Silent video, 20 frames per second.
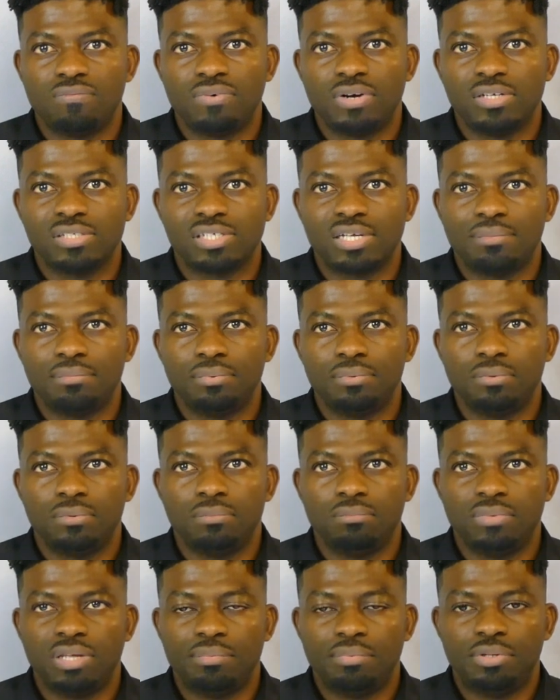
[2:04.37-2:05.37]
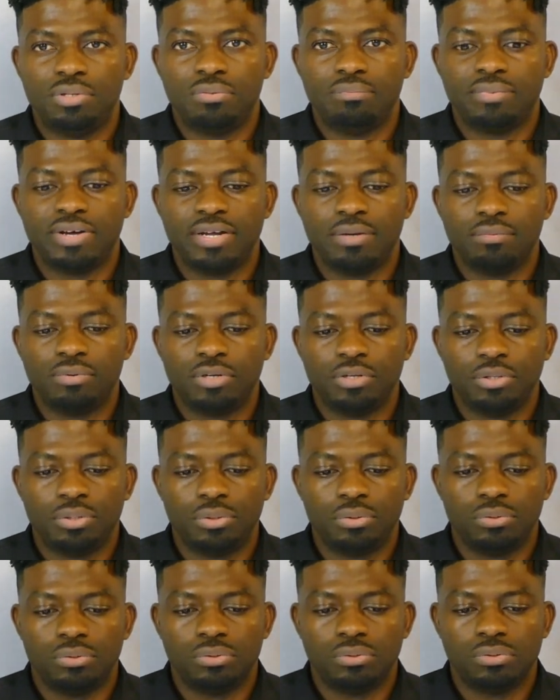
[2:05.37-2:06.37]
for example, maybe you might want to
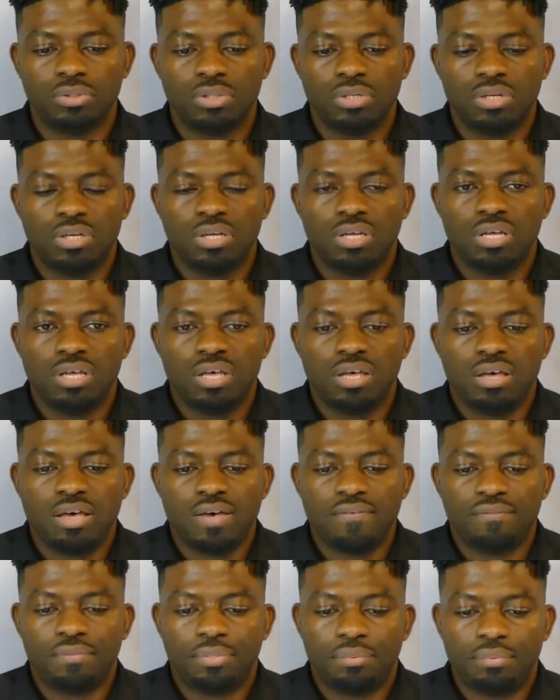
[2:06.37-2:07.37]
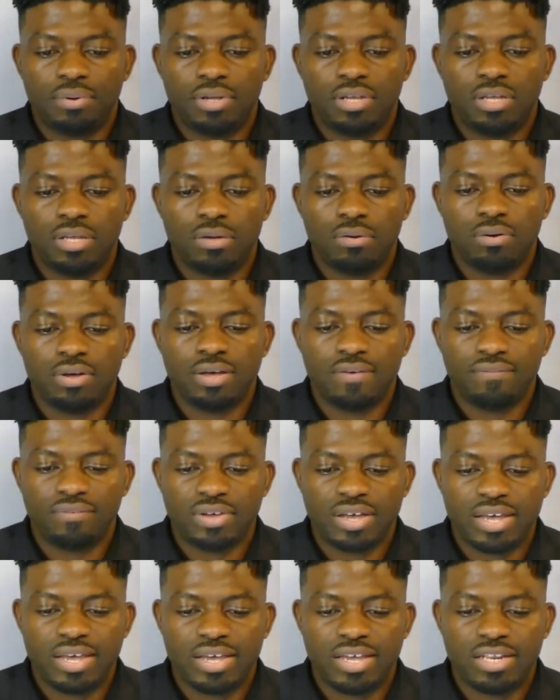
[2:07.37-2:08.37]
use f3 or
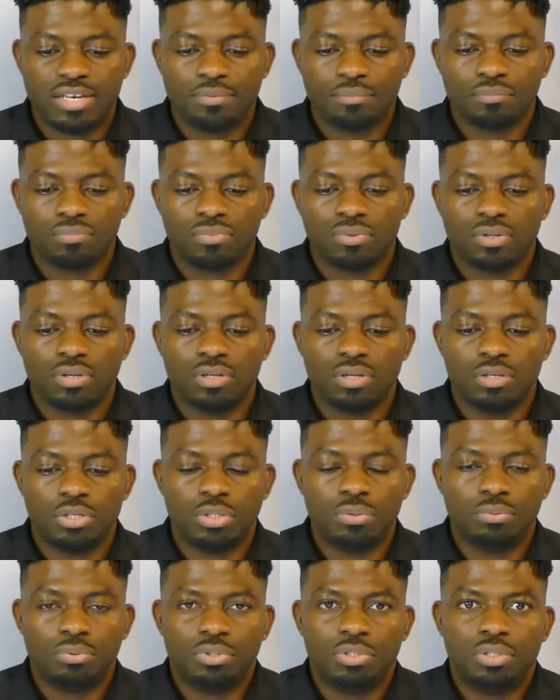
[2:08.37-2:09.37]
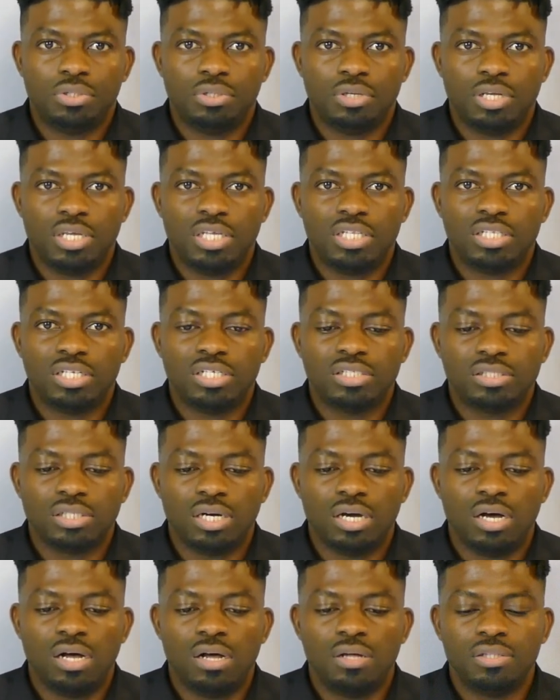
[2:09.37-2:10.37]
f8. This
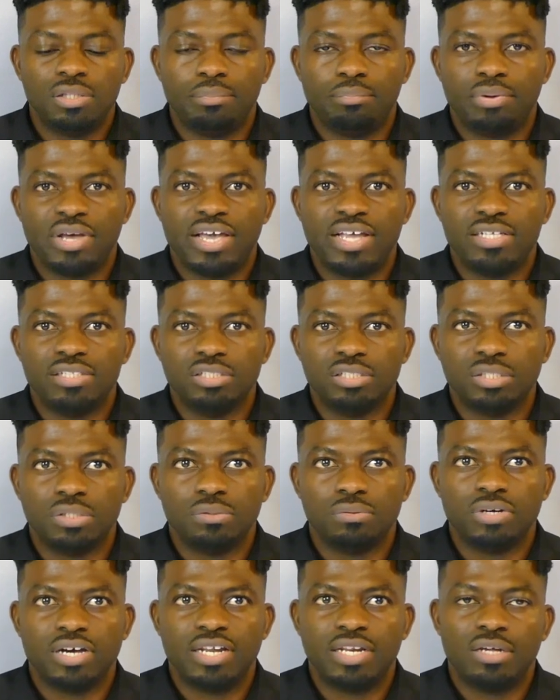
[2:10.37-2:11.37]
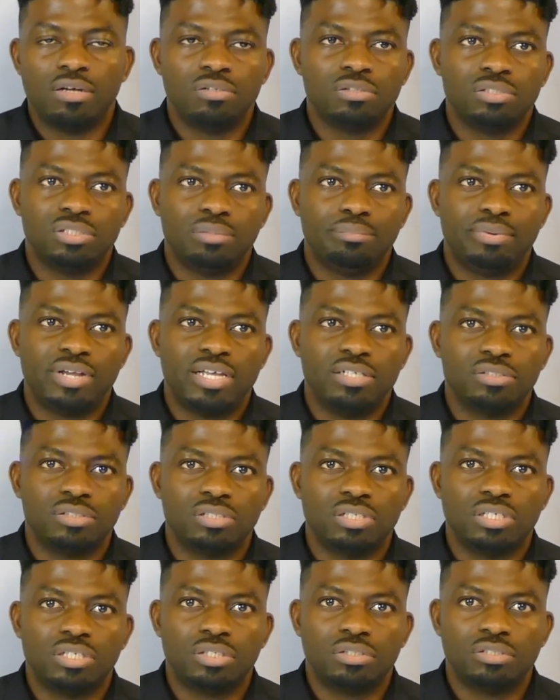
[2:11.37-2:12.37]
all depends, and it also depends
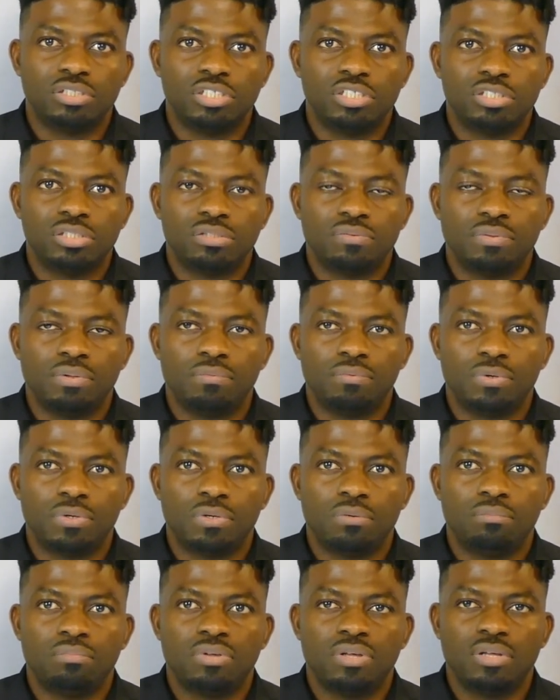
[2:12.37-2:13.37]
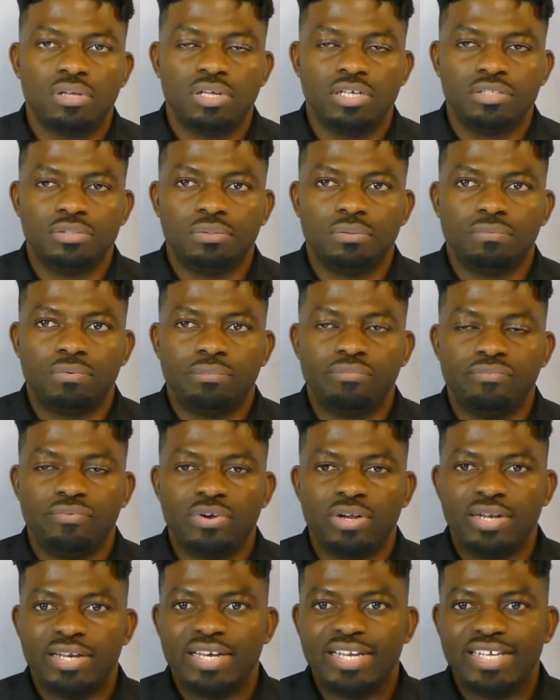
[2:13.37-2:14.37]
on the condition of the room. Is the room
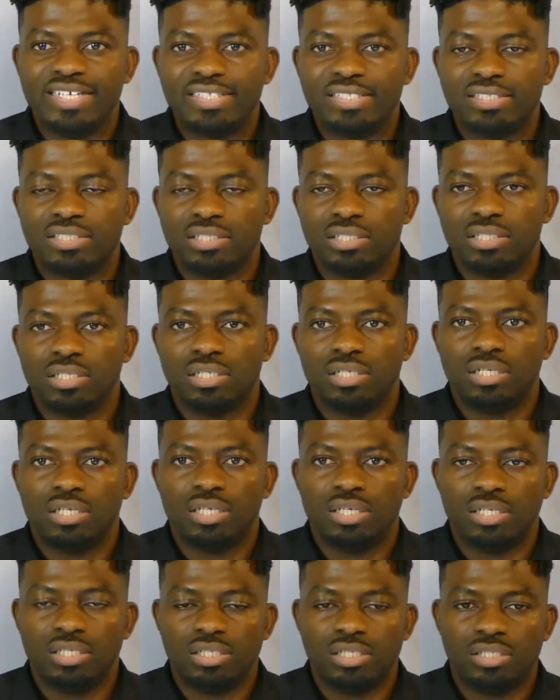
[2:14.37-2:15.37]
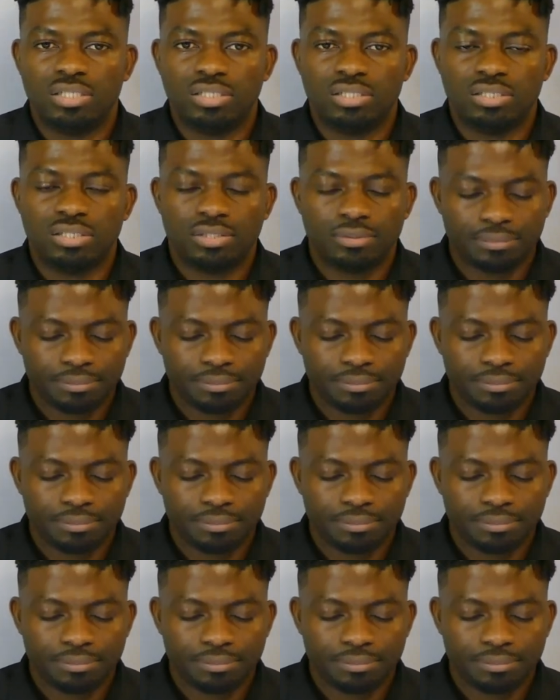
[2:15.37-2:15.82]
well lit? There's